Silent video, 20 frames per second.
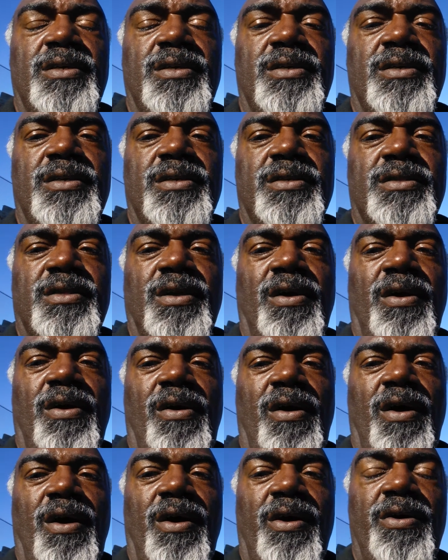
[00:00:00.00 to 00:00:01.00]
it's
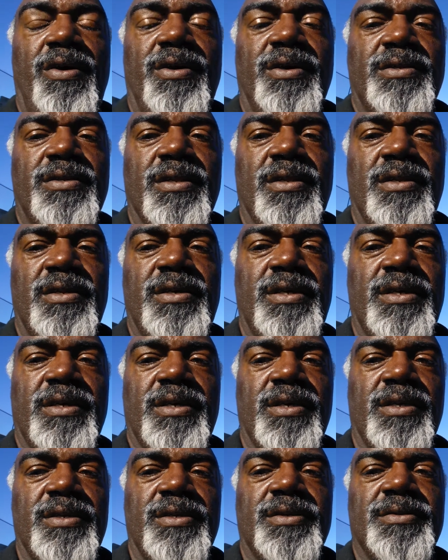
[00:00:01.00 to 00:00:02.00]
hard to
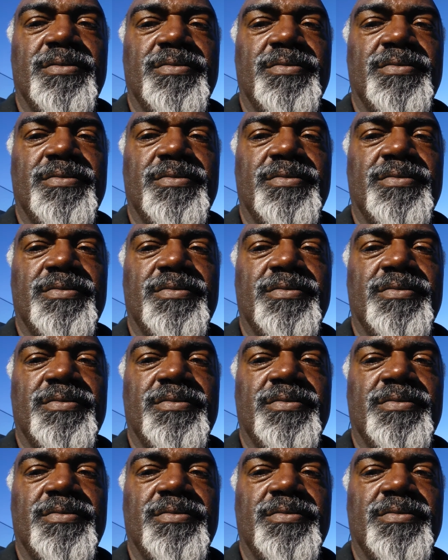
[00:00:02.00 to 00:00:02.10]
link it.